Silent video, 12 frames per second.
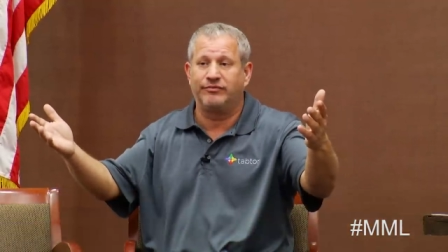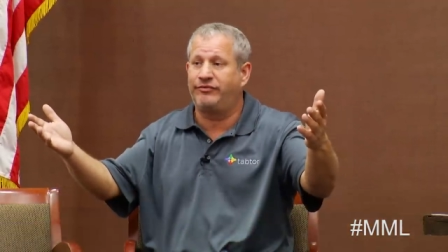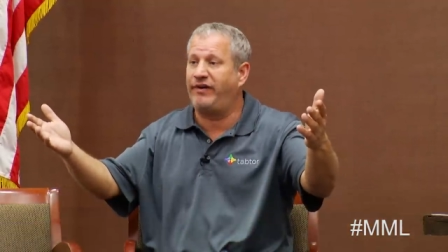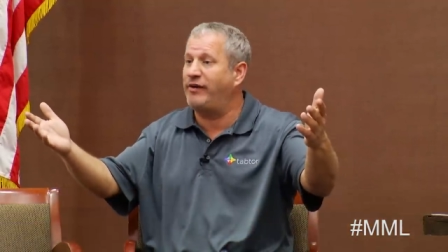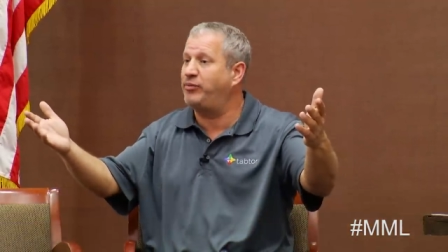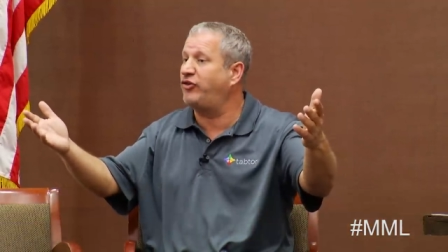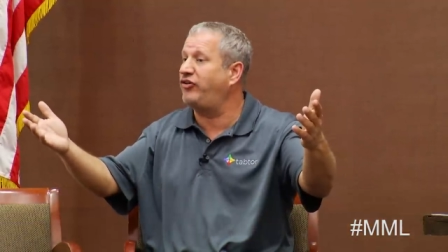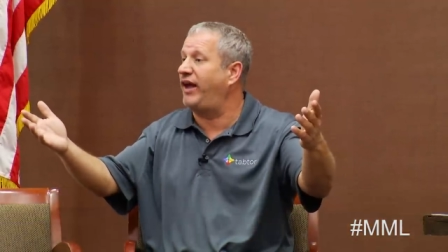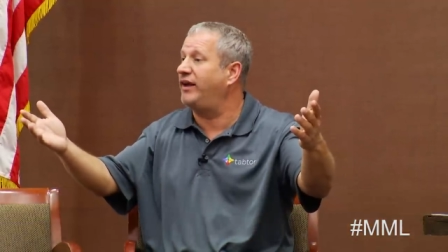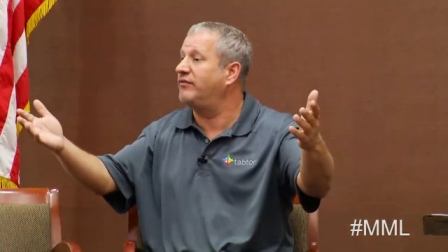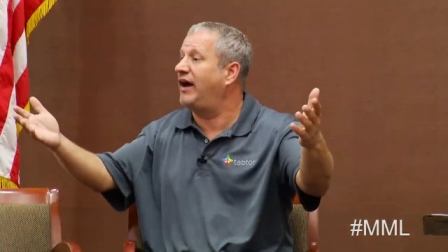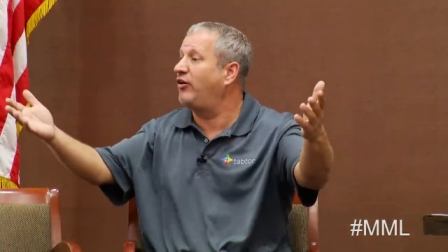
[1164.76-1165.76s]
5%.
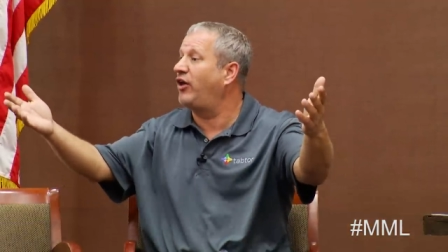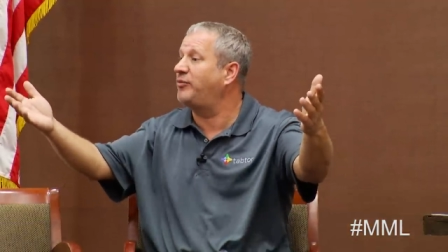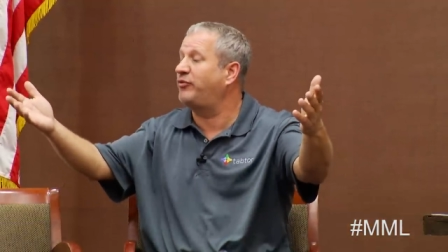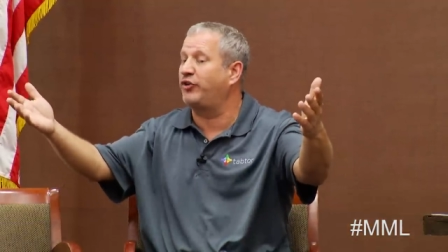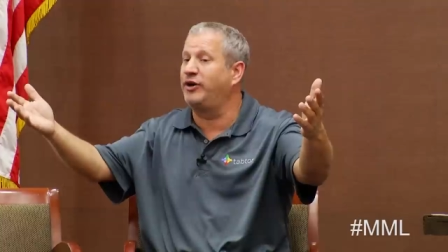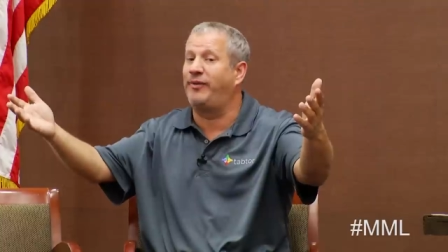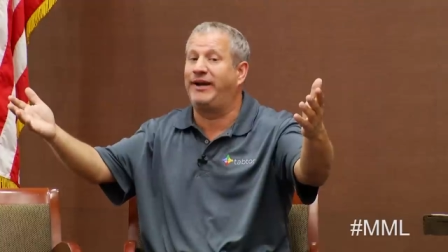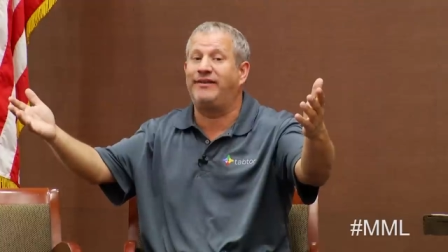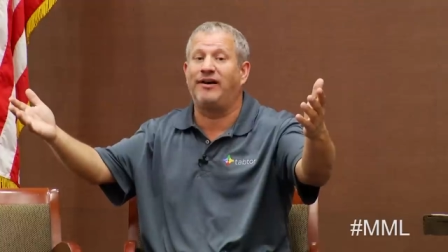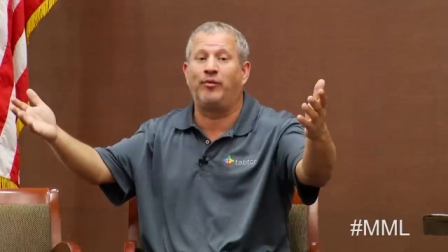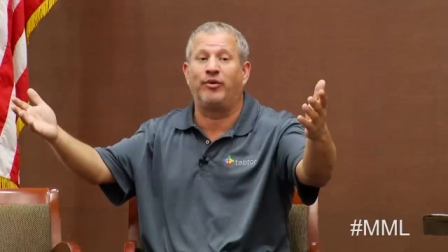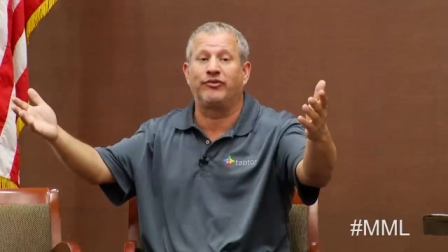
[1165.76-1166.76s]
How long before your money
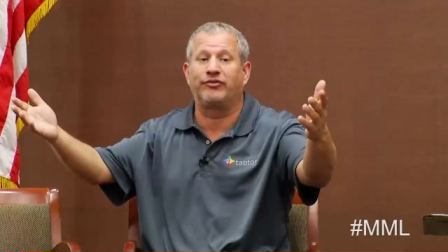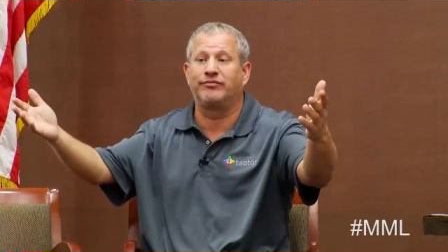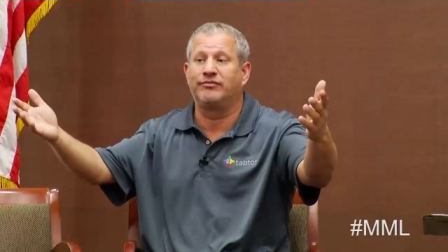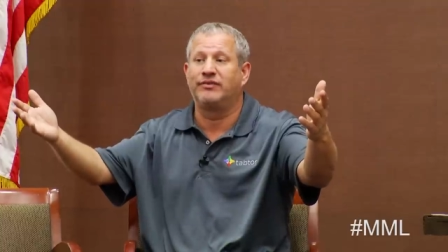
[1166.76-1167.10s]
doubles?